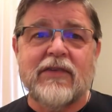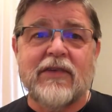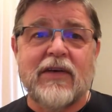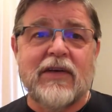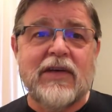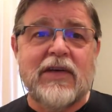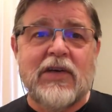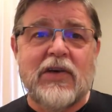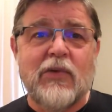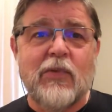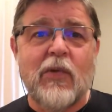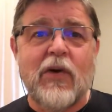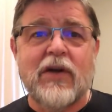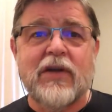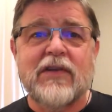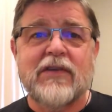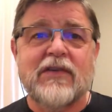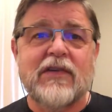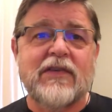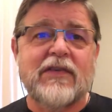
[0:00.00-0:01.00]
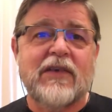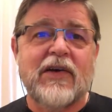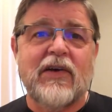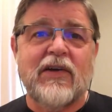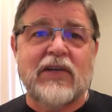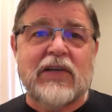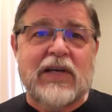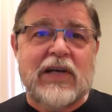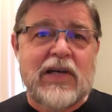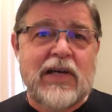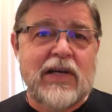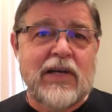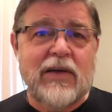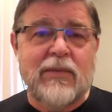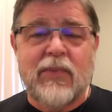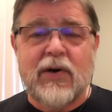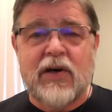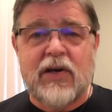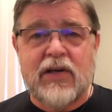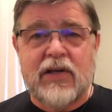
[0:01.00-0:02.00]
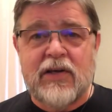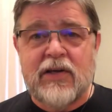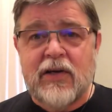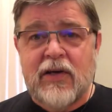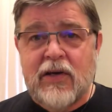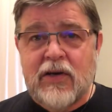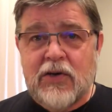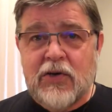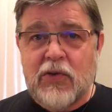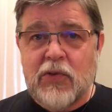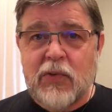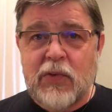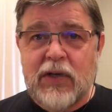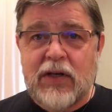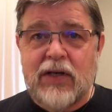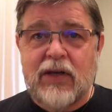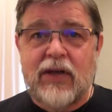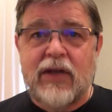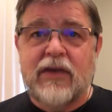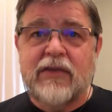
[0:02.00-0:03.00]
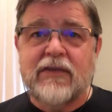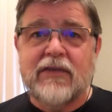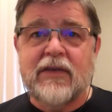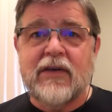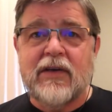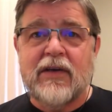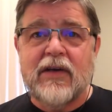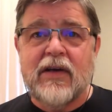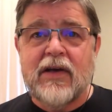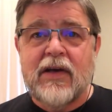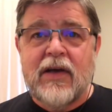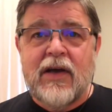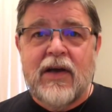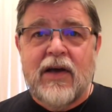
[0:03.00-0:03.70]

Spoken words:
and he wanted to tell anybody who would listen